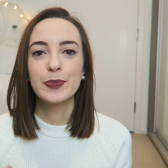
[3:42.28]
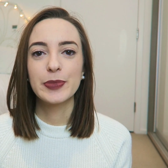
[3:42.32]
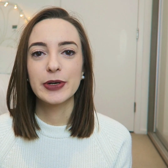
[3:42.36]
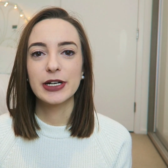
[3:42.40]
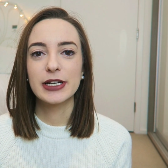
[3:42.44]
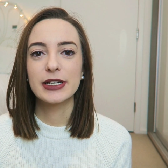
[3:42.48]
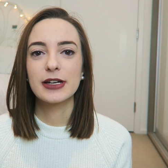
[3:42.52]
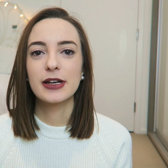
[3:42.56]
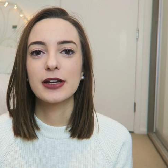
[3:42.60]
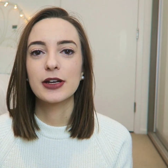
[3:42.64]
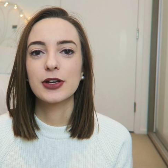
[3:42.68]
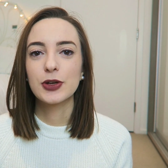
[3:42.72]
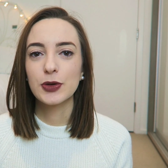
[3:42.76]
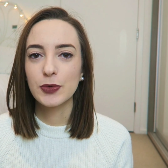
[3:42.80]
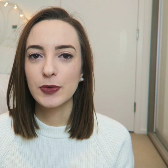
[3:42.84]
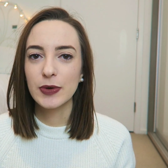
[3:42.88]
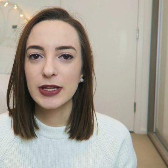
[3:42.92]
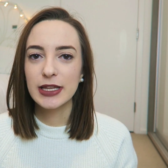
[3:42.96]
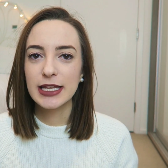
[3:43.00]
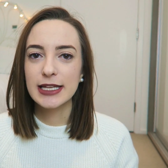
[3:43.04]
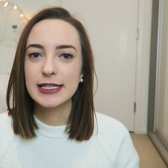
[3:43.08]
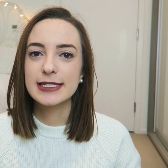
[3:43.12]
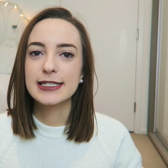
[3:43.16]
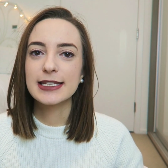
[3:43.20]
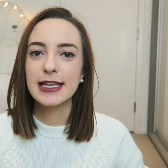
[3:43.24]
But
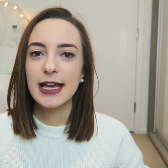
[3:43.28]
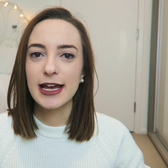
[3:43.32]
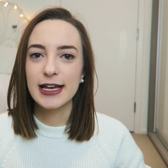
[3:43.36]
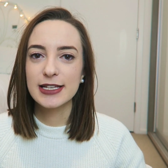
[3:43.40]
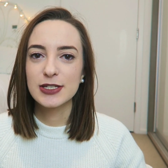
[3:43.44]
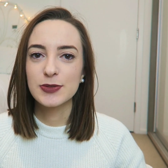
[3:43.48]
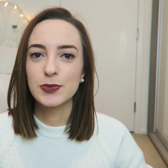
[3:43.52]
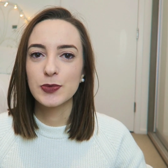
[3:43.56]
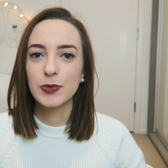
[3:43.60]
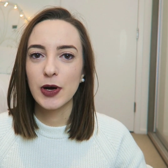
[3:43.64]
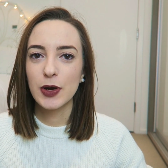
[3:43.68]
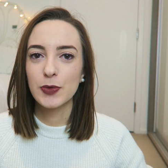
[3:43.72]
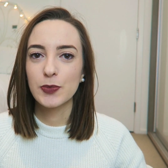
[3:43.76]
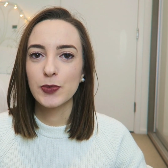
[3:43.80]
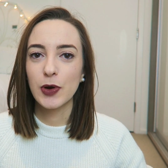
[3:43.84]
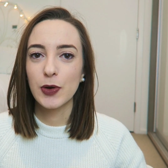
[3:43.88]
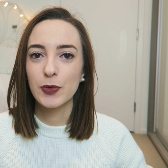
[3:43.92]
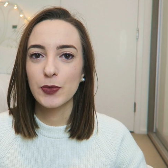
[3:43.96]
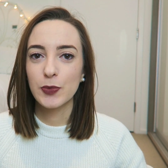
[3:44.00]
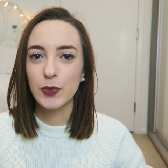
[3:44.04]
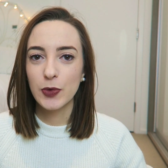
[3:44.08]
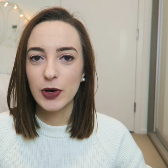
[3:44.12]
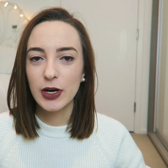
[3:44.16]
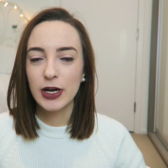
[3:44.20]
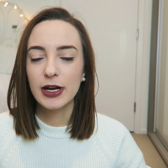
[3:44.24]
currently it's
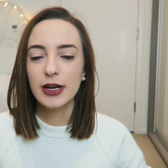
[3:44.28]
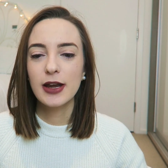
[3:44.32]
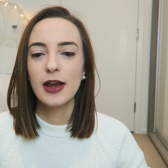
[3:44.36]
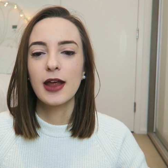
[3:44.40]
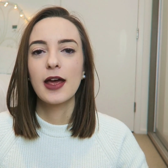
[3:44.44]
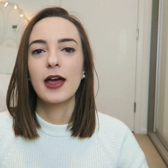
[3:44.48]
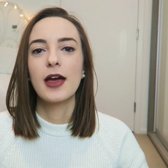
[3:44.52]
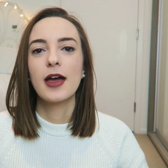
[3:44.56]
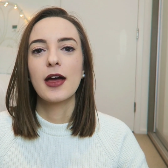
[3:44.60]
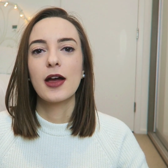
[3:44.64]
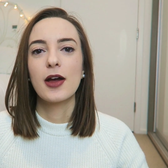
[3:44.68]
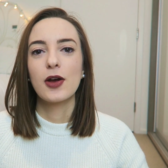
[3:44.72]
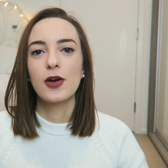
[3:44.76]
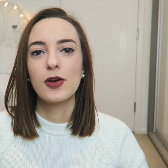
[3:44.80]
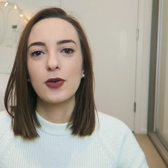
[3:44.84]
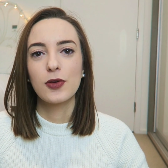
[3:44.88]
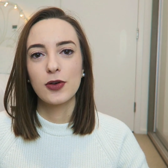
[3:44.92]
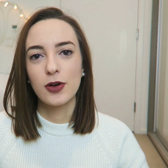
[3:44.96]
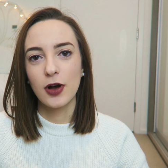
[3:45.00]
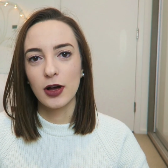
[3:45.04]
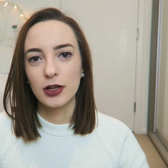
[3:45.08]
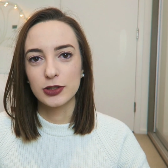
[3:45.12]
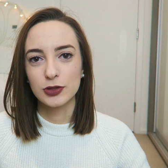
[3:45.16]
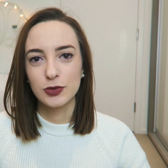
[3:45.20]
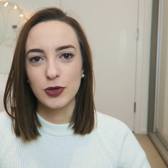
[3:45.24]
S111,
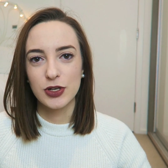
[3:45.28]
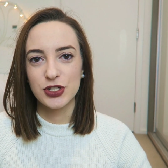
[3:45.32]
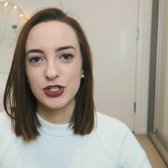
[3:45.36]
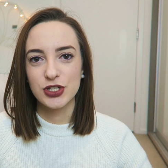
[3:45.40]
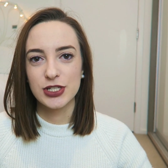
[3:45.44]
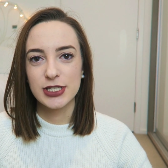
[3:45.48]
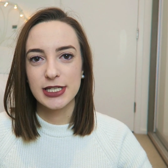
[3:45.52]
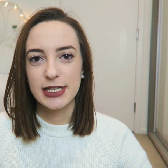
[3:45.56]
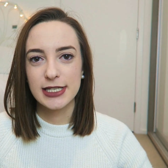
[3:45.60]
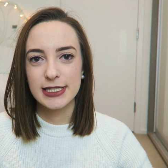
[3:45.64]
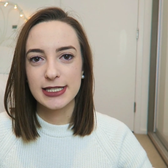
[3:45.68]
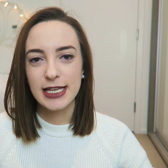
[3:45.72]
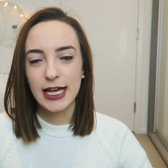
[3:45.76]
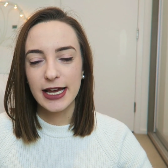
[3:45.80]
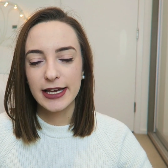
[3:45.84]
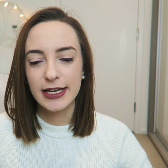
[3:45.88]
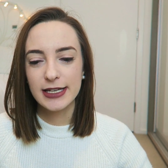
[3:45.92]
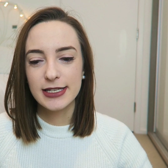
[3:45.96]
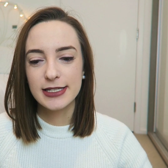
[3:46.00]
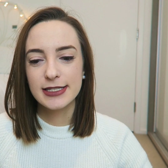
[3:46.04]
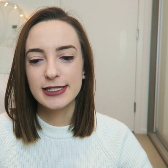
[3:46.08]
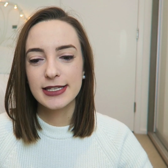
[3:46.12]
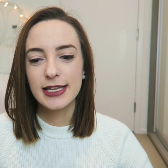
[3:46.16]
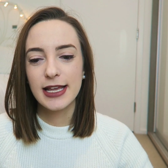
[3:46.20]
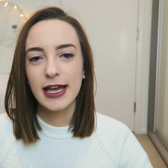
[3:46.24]
called Questions in
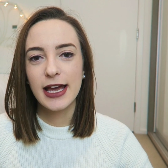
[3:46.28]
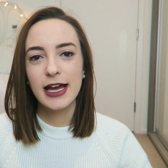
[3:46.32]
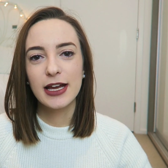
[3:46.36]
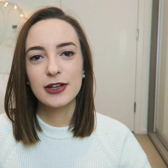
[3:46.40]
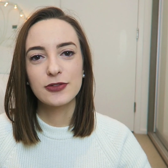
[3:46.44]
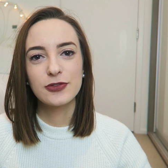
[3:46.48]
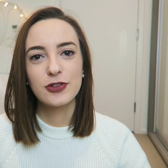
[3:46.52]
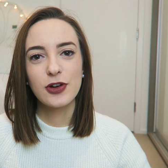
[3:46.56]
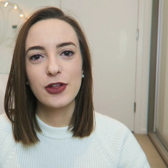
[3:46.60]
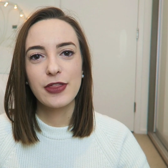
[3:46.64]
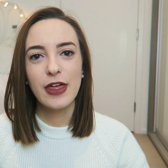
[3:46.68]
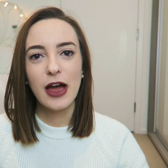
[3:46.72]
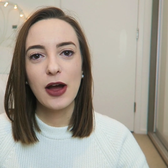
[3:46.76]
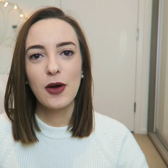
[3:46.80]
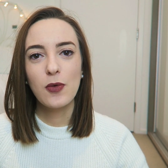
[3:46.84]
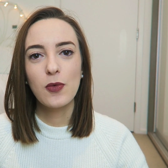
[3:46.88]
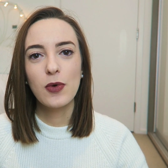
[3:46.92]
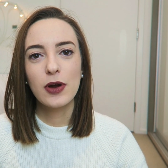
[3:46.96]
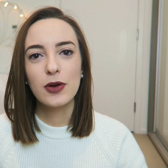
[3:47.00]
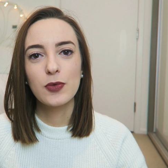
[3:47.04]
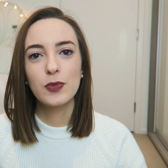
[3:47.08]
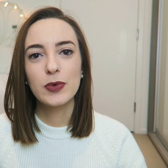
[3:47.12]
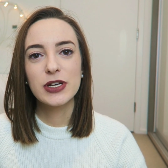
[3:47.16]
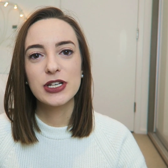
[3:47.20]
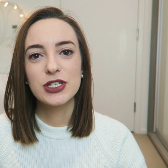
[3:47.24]
Science, and for that
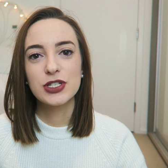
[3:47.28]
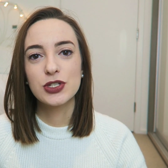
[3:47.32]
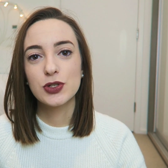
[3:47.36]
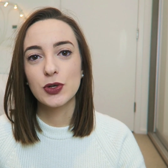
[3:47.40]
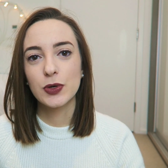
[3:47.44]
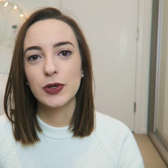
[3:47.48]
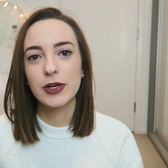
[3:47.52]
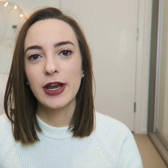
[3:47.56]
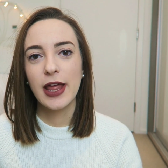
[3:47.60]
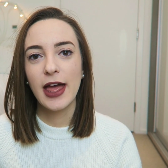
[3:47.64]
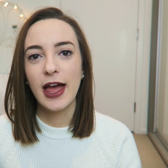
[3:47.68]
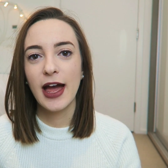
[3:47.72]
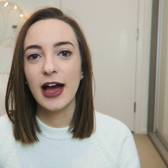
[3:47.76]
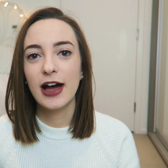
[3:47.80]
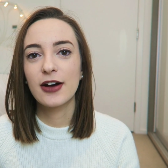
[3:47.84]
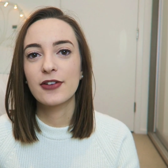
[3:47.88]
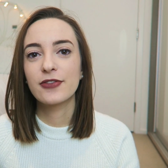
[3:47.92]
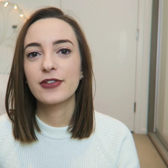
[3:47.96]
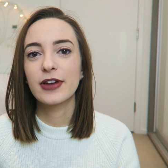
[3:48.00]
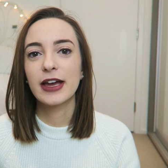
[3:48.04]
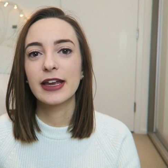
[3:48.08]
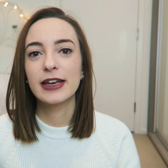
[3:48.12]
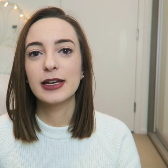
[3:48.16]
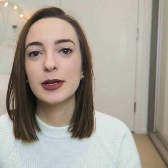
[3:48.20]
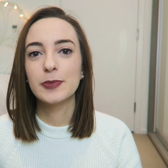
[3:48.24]
one we don't
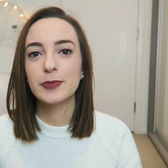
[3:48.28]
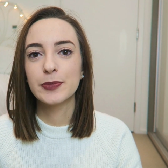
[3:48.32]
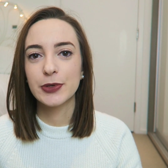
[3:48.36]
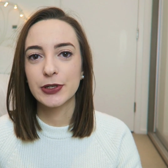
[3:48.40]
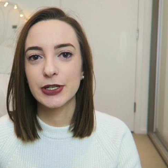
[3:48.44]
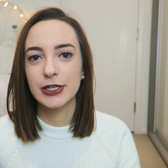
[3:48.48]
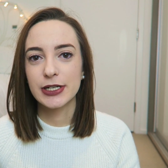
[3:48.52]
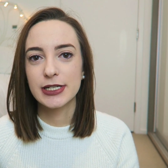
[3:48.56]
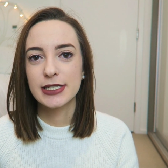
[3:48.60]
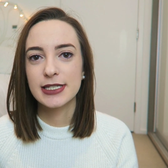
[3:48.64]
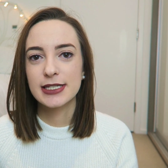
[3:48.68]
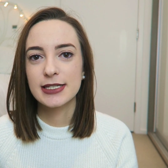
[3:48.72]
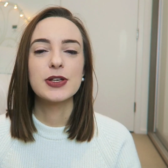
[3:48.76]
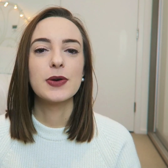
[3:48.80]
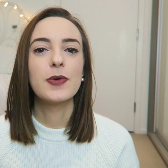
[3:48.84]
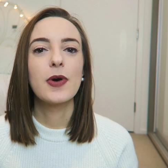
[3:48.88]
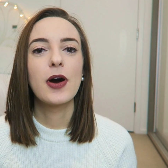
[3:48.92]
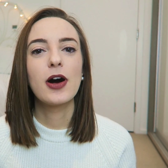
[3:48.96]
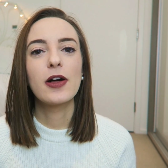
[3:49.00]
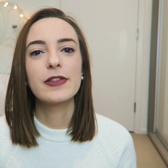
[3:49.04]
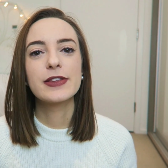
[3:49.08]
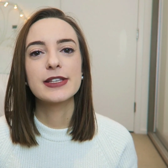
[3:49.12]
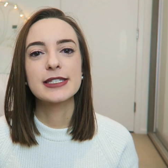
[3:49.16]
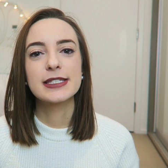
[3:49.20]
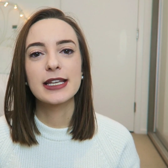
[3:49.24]
have any books. So
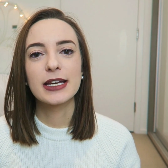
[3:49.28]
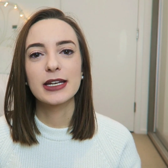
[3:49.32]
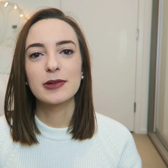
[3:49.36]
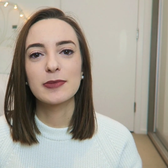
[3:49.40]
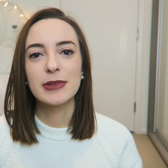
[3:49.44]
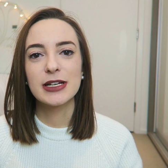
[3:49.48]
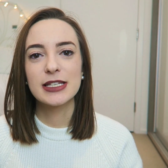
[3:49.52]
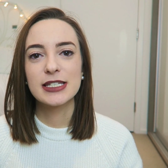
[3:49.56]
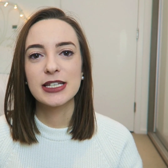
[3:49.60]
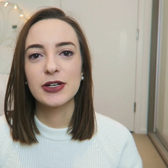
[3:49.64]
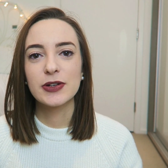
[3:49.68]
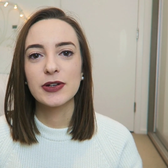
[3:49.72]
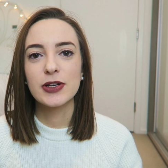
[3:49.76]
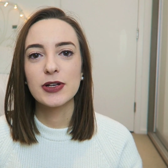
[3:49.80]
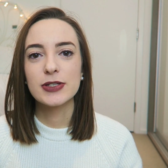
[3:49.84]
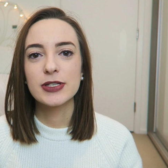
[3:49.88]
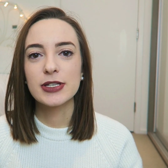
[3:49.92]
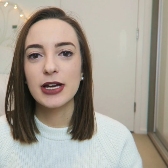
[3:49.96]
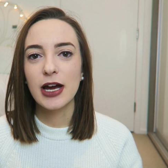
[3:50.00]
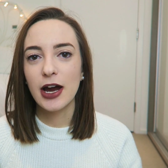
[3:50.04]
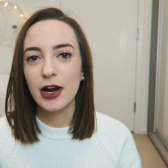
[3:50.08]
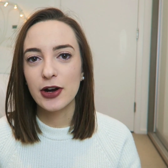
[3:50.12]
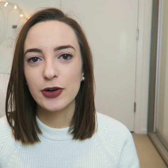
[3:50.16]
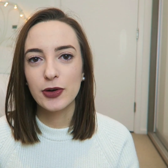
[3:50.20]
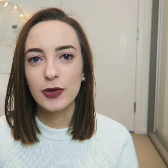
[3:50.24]
all the study materials
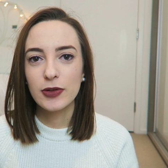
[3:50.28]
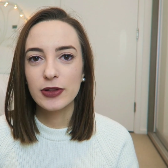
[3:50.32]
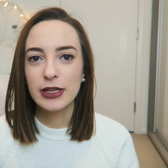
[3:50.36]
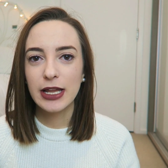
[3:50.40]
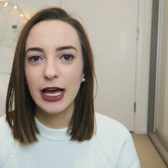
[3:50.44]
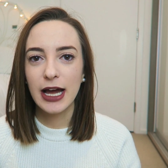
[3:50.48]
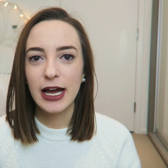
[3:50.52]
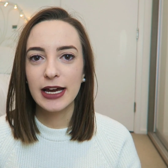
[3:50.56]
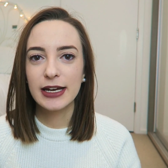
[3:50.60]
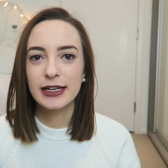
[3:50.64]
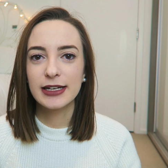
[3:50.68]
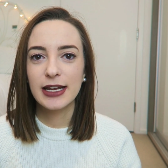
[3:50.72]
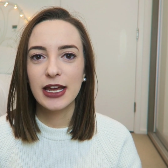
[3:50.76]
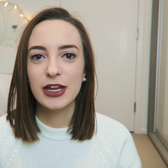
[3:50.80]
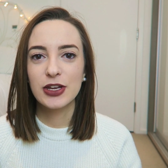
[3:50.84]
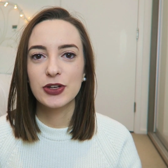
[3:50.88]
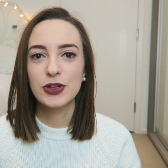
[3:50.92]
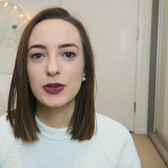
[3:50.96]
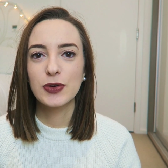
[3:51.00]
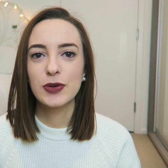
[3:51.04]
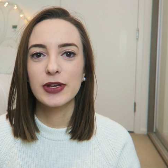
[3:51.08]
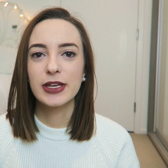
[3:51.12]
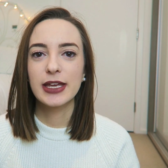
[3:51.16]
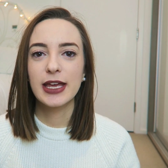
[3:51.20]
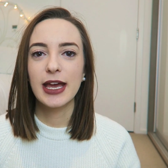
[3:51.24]
are online, and
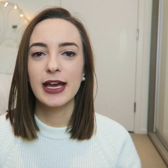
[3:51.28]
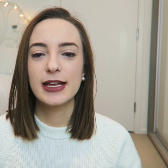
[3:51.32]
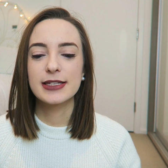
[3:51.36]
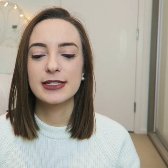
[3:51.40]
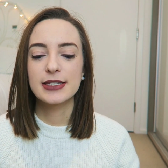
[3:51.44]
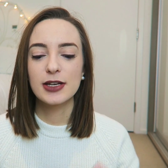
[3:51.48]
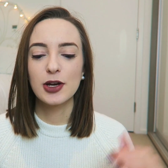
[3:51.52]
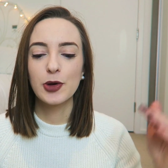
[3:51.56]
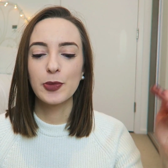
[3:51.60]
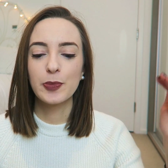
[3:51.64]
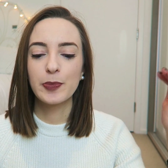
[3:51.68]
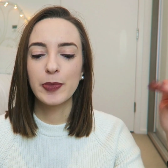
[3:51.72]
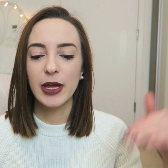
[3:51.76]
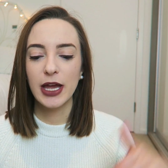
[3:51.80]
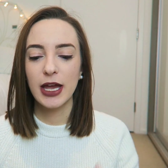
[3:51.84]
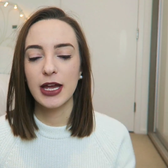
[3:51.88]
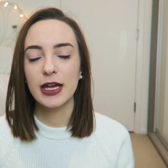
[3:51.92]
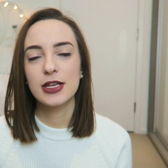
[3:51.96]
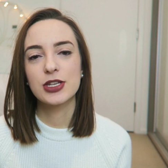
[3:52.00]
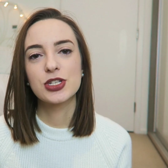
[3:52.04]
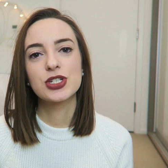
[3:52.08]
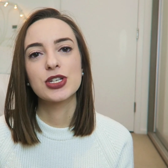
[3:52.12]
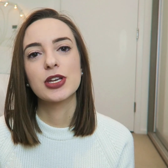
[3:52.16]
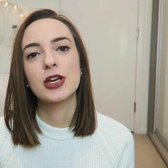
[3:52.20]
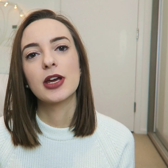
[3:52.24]
you get a
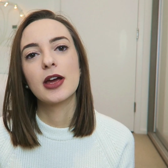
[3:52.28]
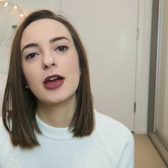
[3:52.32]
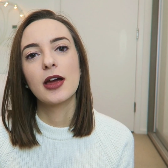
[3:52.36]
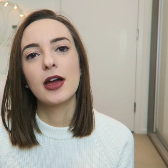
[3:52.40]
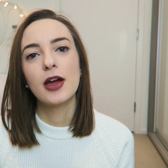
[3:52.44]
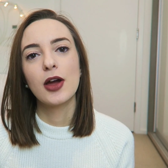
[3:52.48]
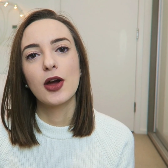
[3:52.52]
page